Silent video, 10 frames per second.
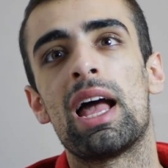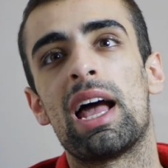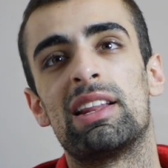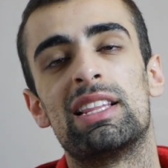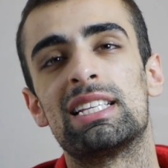
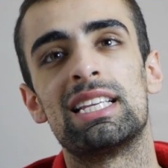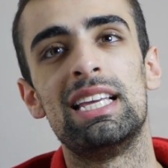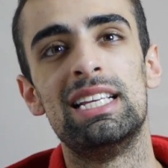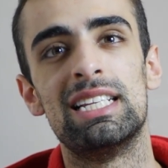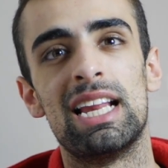and this
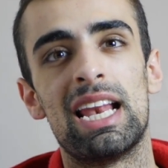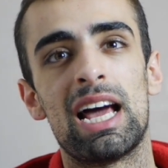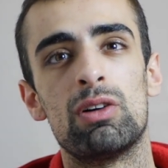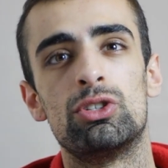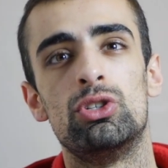easily
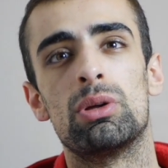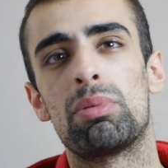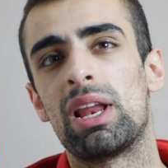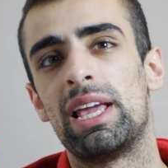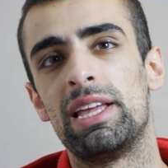allows you to
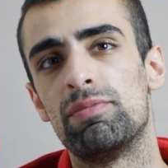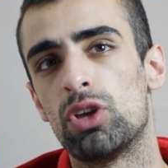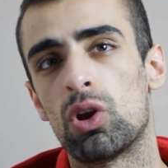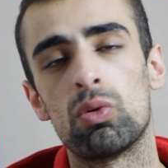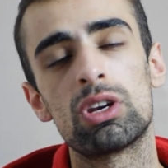play
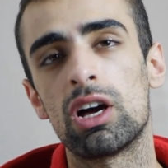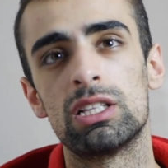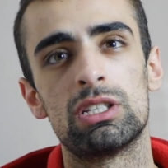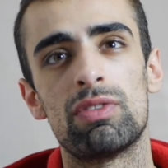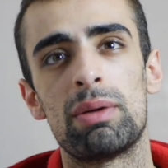you know
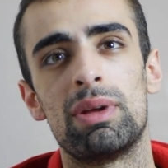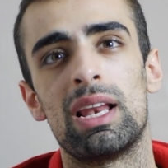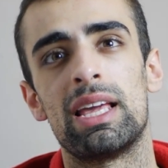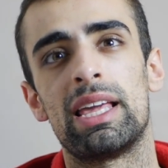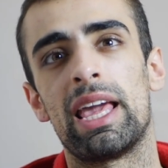tons of
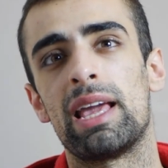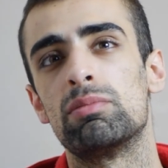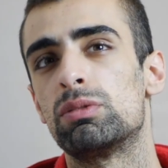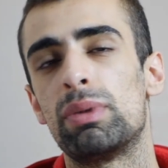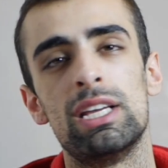emulator
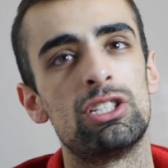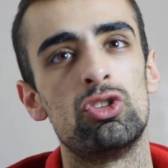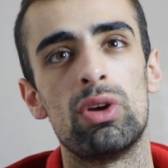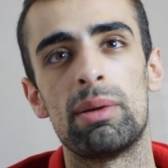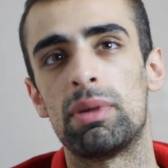games
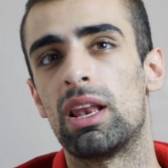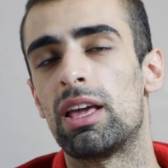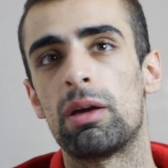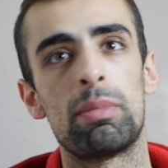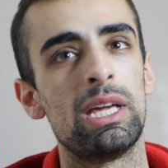ps2
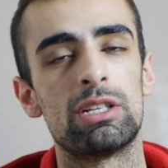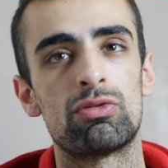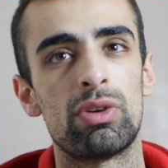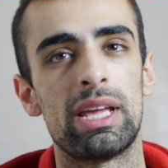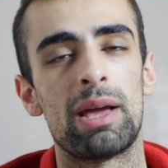emulator
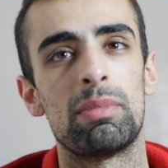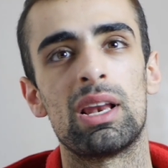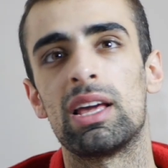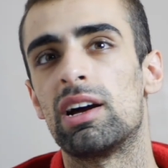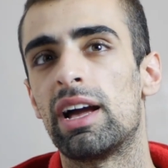ps3
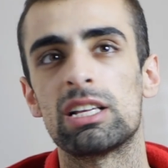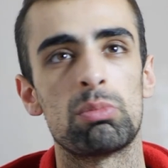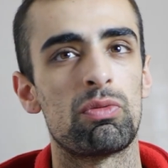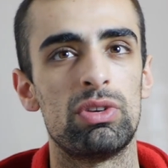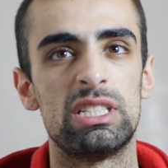emulator
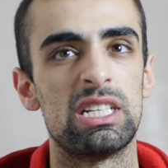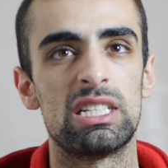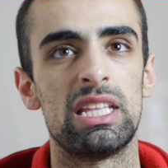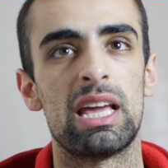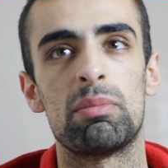xbox
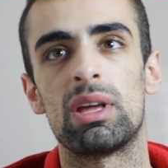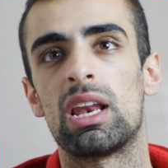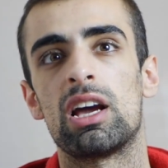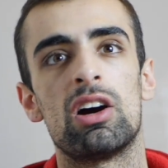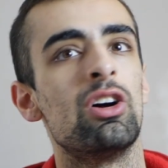360
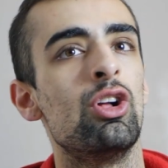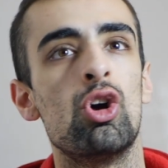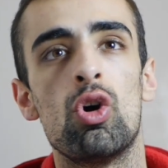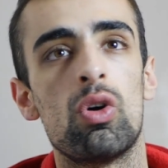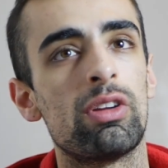emulator
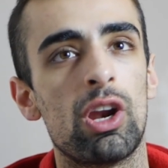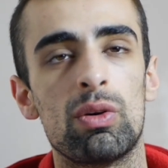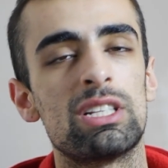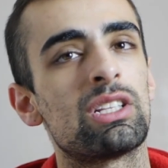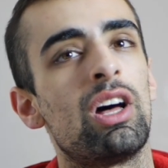you know
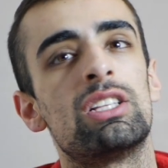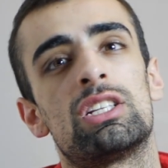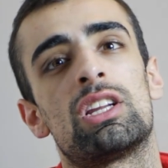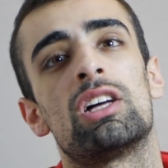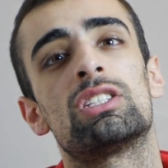there's tons
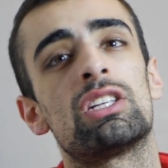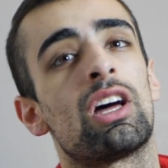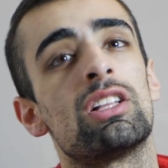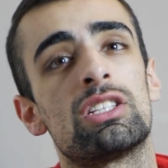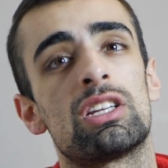and tons and
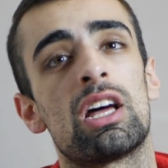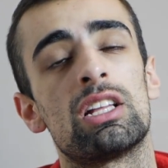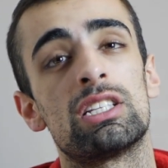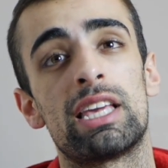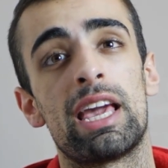tons and
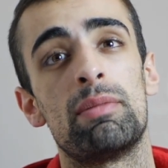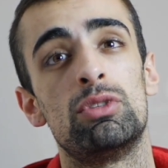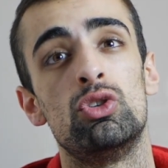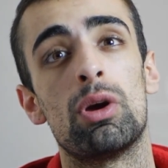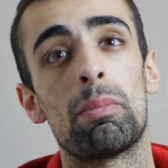tons of games
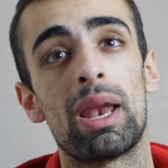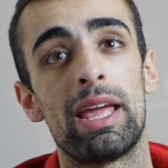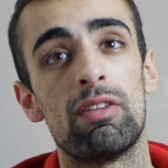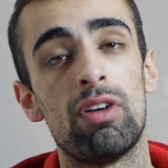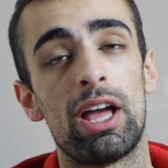you can
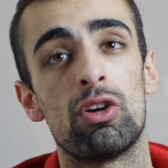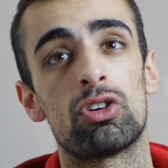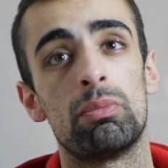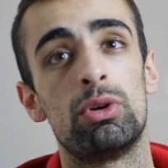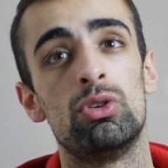play via your
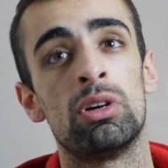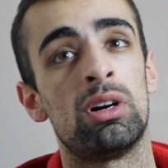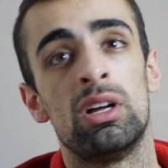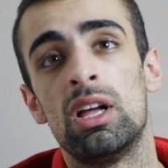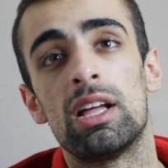computer
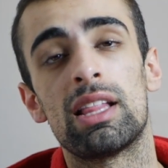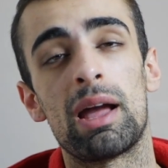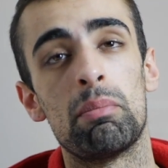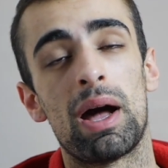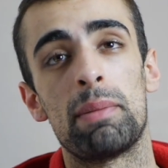that
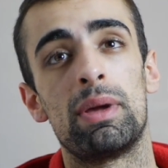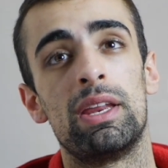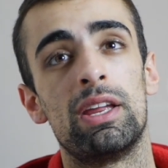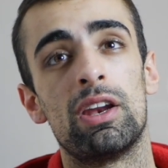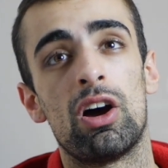in my
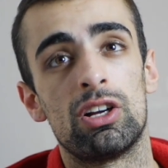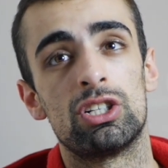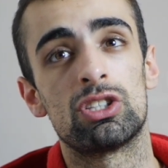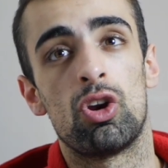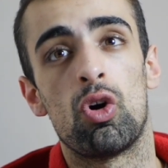opinion are
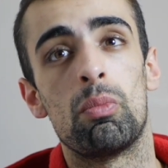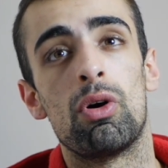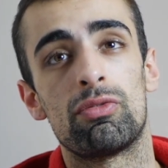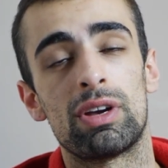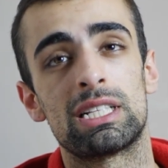just a lot more
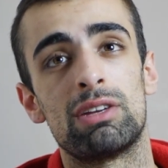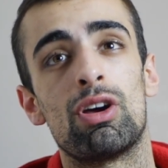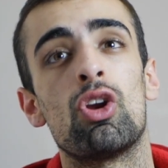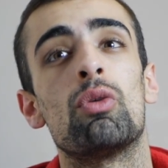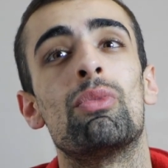effective and
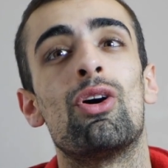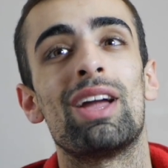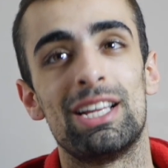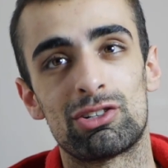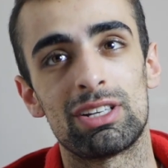a lot more
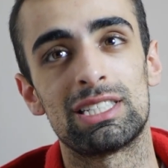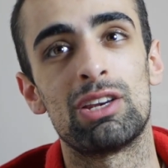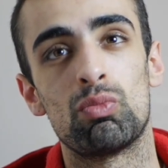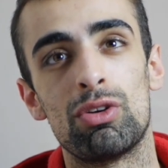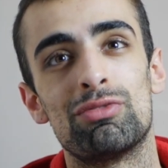
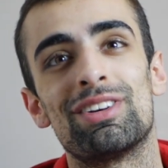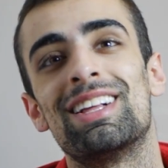interesting with